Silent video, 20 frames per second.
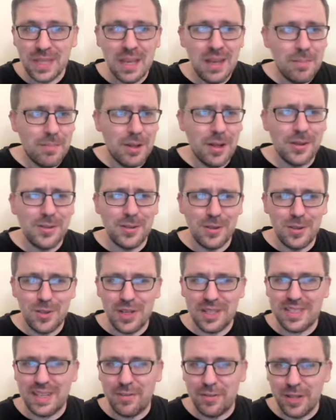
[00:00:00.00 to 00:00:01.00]
But also, the
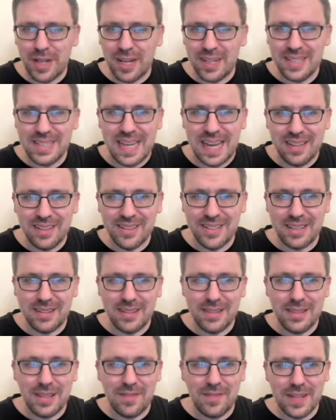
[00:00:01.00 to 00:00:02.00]
Jets have a lot of talent at the
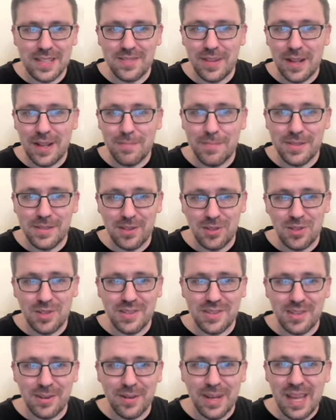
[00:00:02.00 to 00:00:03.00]
defensive end position,
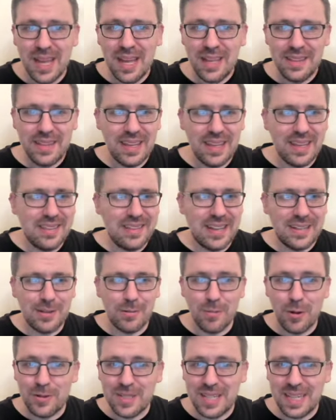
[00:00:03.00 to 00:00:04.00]
so they like to
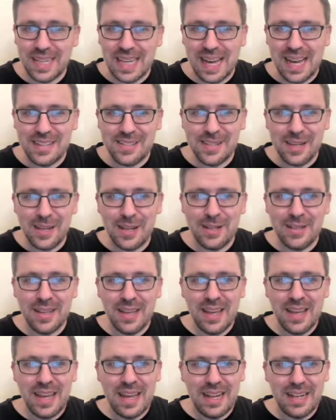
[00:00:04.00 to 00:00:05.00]
rotate guys in
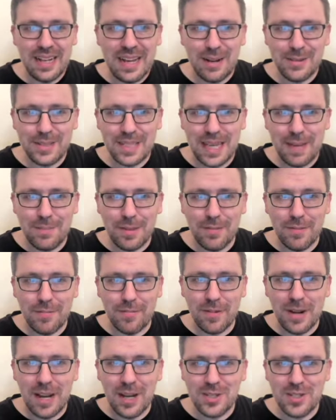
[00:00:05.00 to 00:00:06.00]
and out to keep them
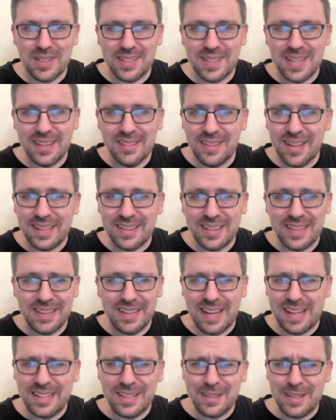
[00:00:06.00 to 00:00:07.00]
fresh. It's unlikely
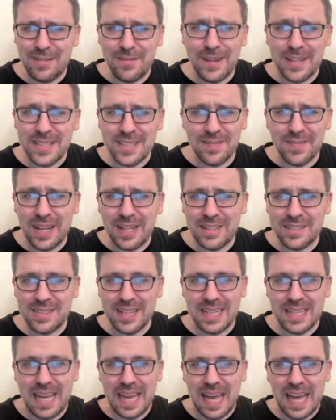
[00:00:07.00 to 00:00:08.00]
any defensive end is
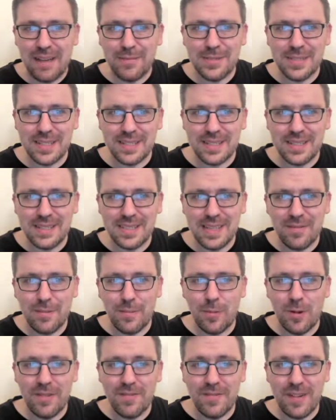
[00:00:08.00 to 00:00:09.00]
going to have
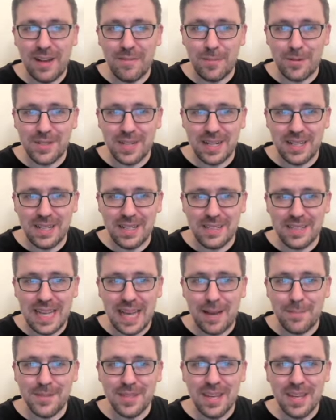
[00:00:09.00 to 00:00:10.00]
67.5% of the
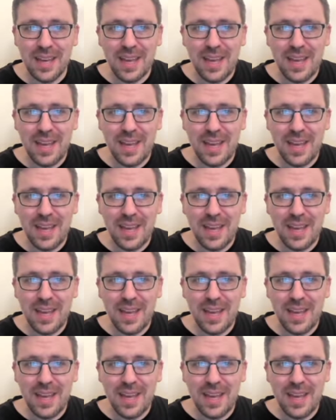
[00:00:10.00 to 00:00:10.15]
snaps.